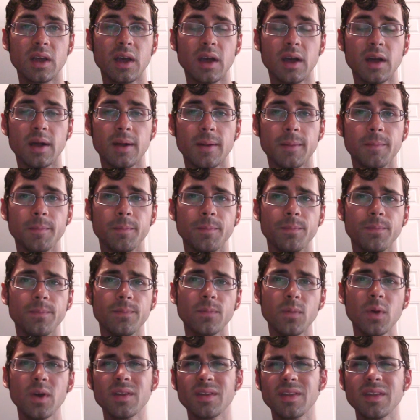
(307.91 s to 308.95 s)

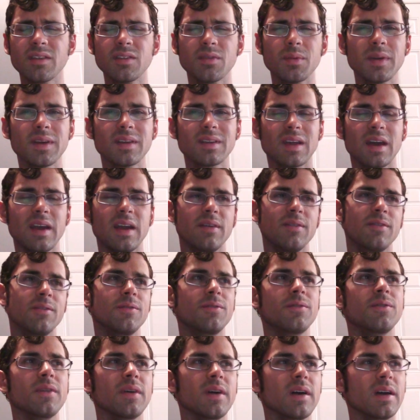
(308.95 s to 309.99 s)
Well, this one's kind
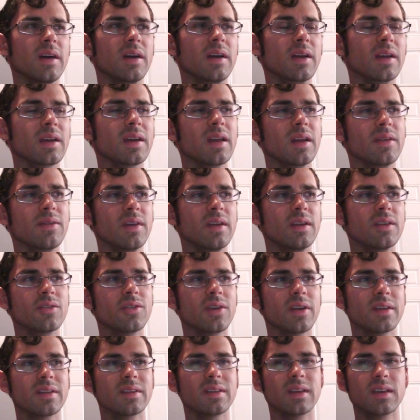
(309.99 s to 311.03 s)
of
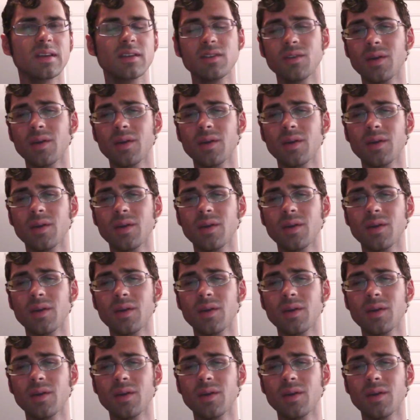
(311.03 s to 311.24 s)
interesting.